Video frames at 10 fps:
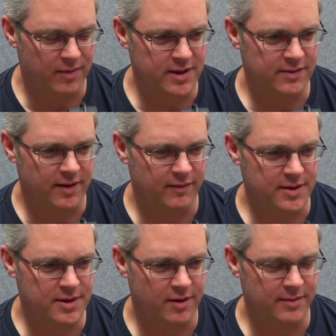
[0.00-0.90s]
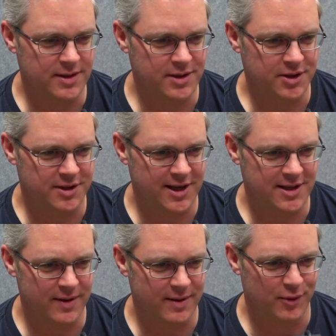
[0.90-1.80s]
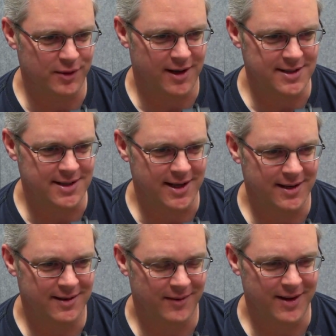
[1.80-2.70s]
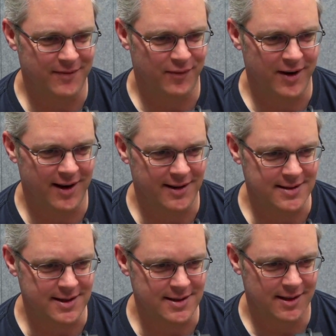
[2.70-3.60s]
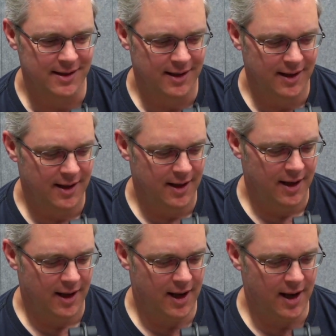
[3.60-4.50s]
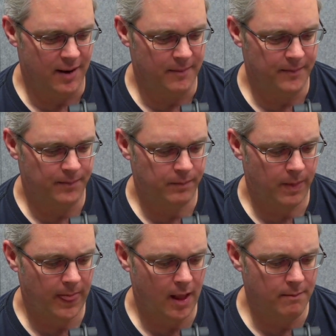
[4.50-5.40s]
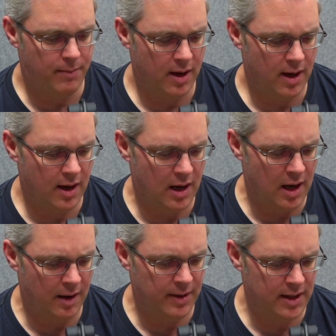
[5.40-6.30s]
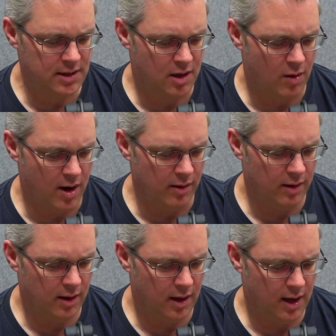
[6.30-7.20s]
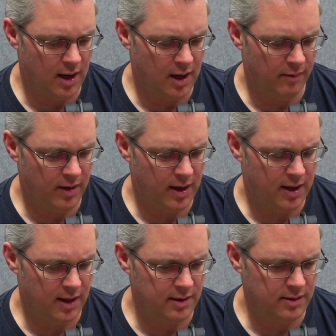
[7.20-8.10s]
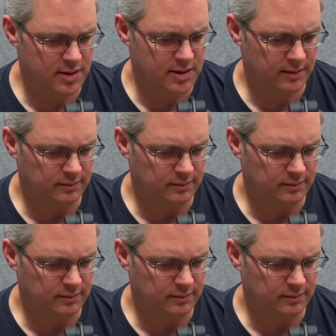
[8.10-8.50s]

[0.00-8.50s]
when he's reading from a script. It just gets a bit more dicey when he freelances. But here's a quote. He goes,